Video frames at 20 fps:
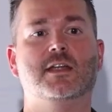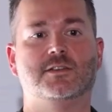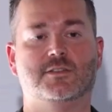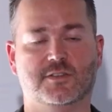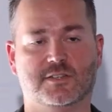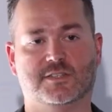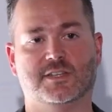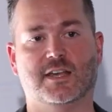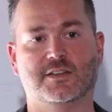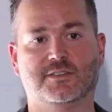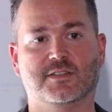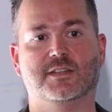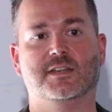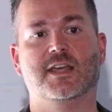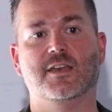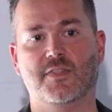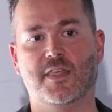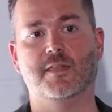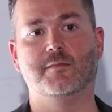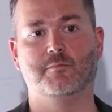to assess it
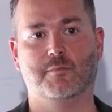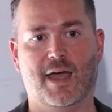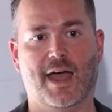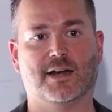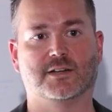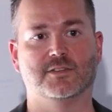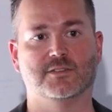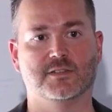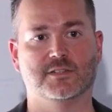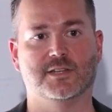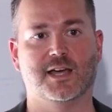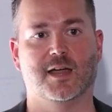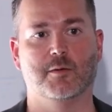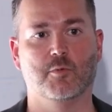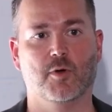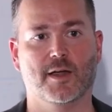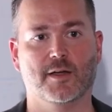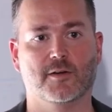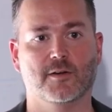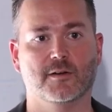and then act as a
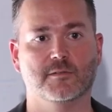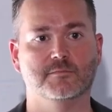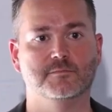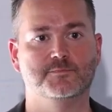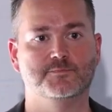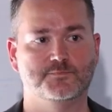tiebreaker.